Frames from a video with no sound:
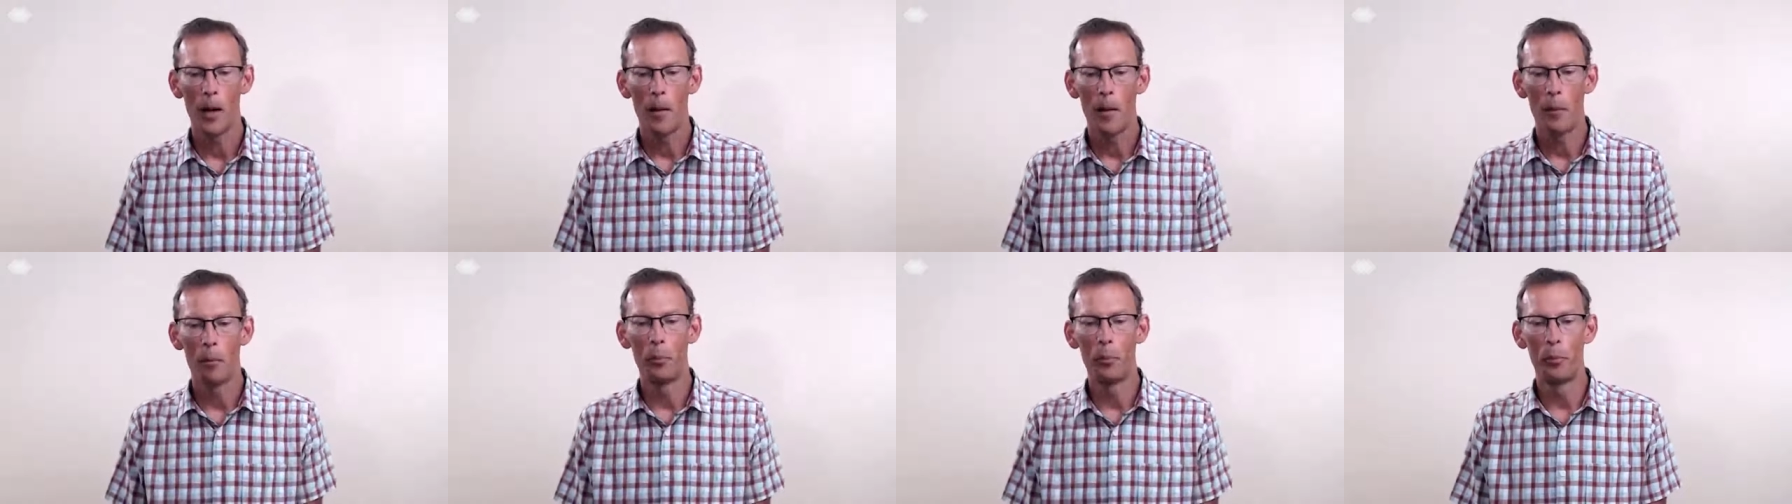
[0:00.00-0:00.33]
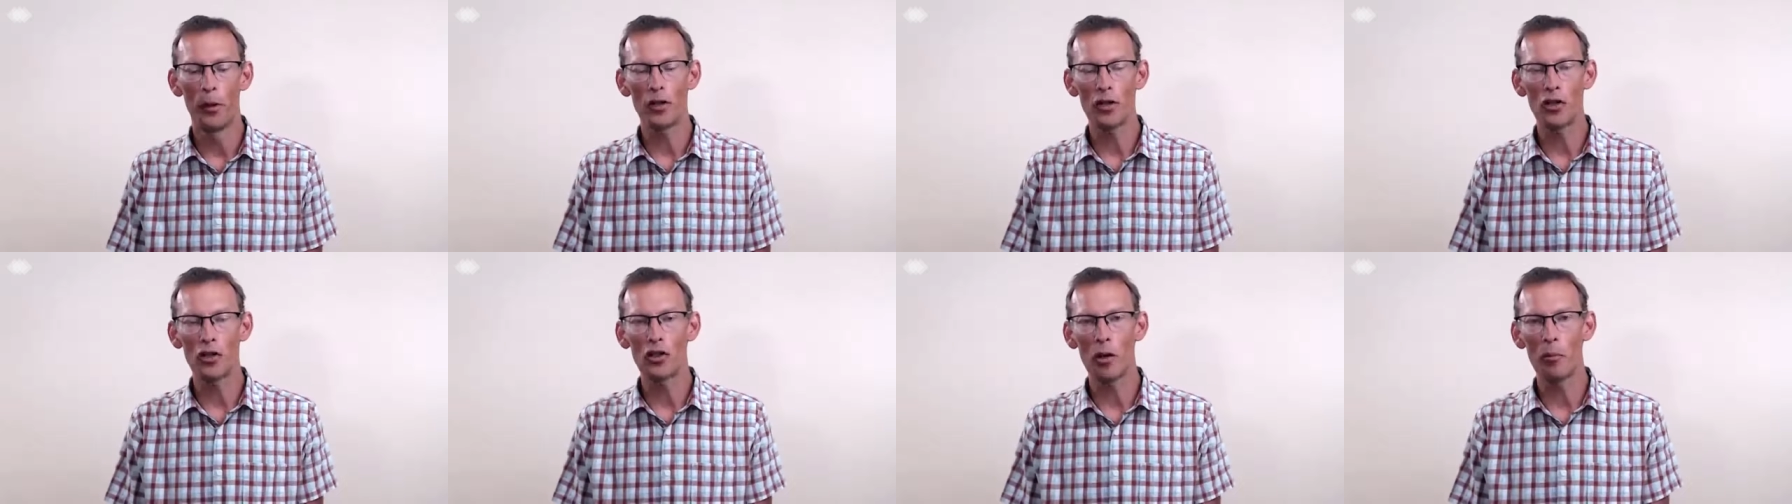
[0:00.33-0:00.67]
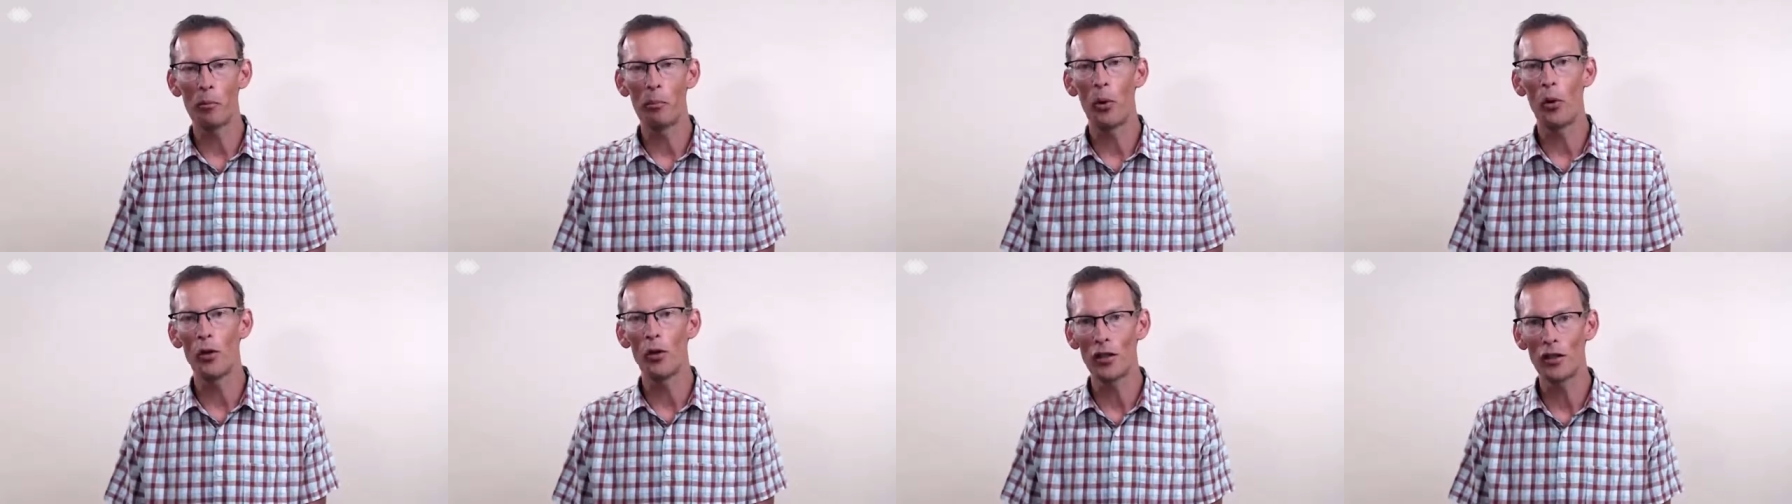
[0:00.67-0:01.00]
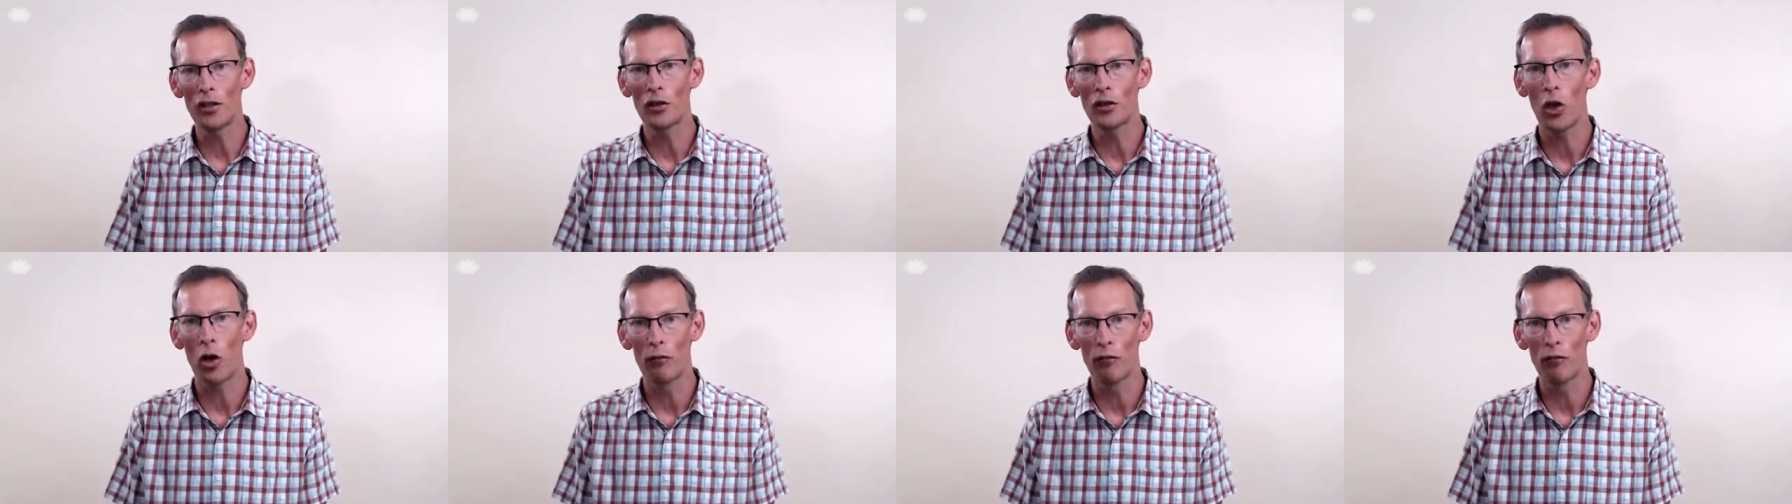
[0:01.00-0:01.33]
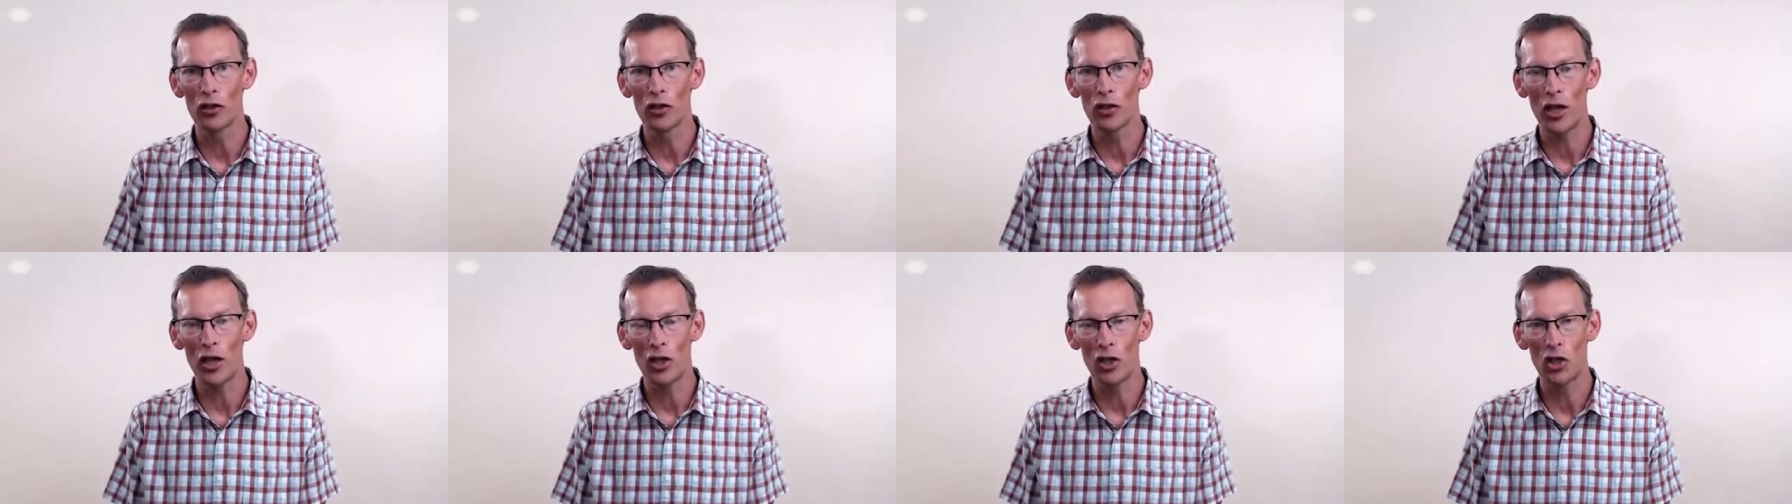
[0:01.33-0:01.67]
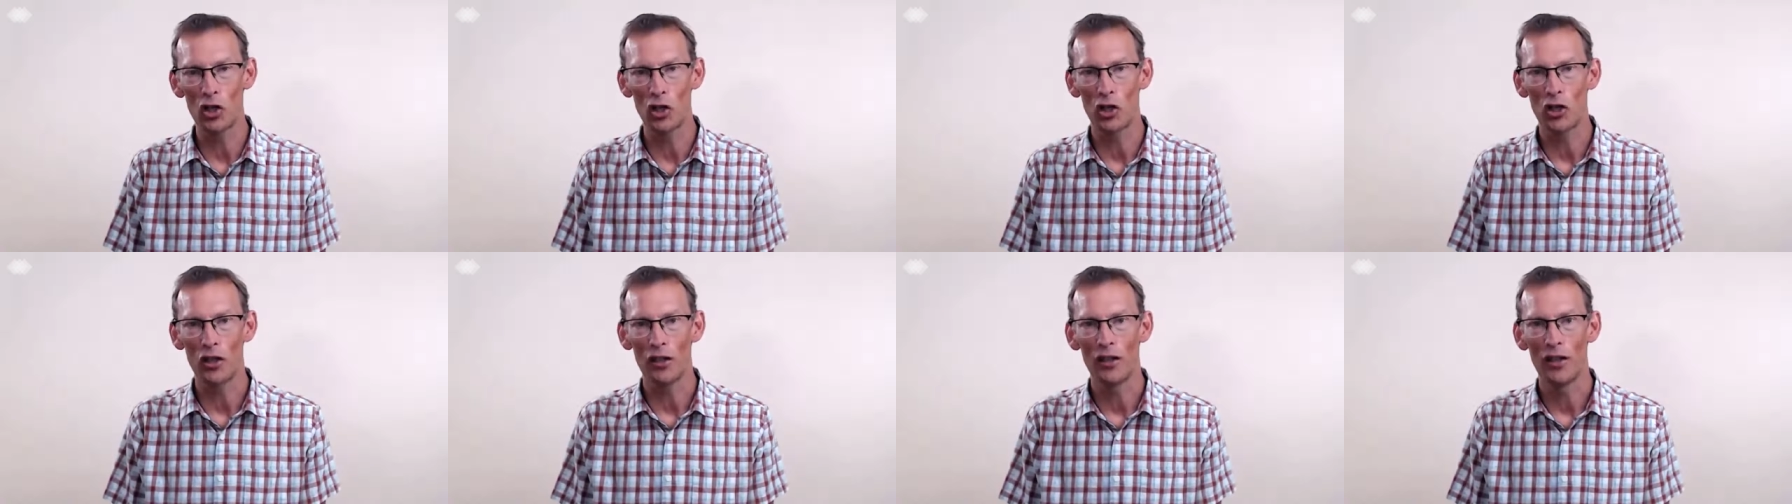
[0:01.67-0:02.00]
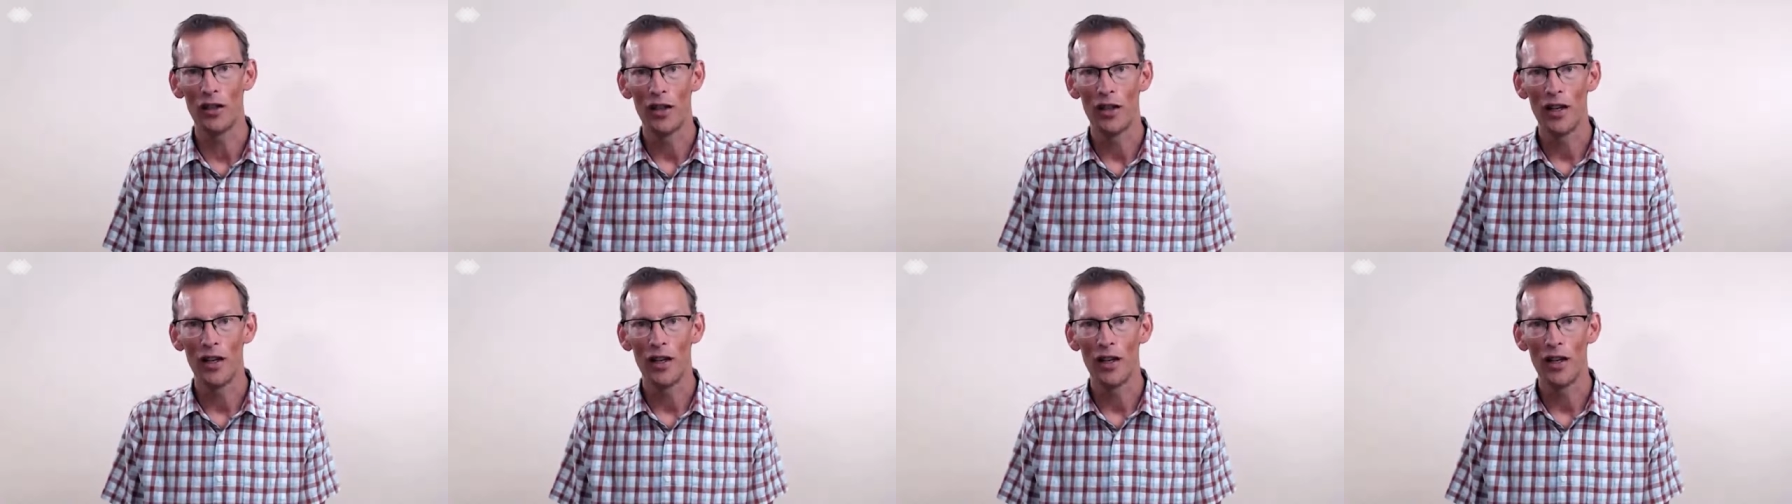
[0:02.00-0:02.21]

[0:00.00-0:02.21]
But at some point in the conversation,